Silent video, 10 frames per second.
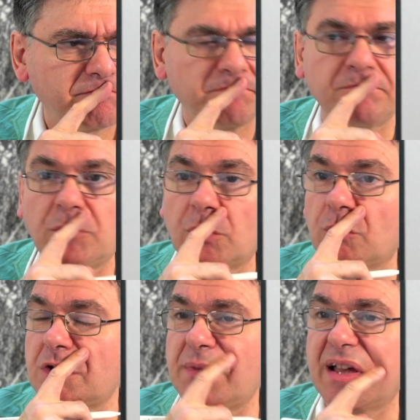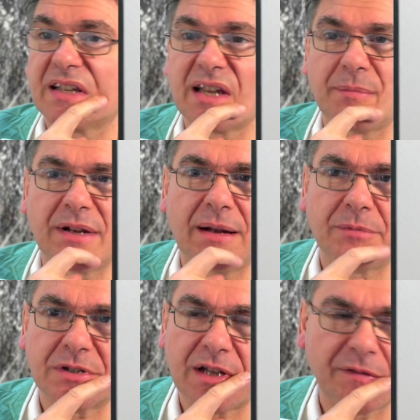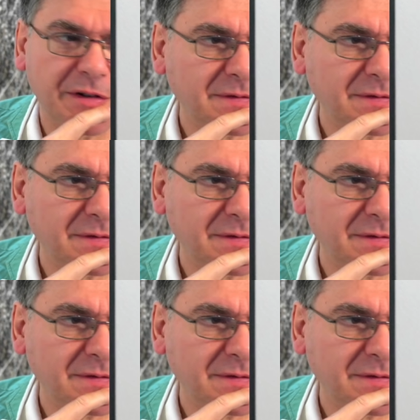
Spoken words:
What was my assignment number 7?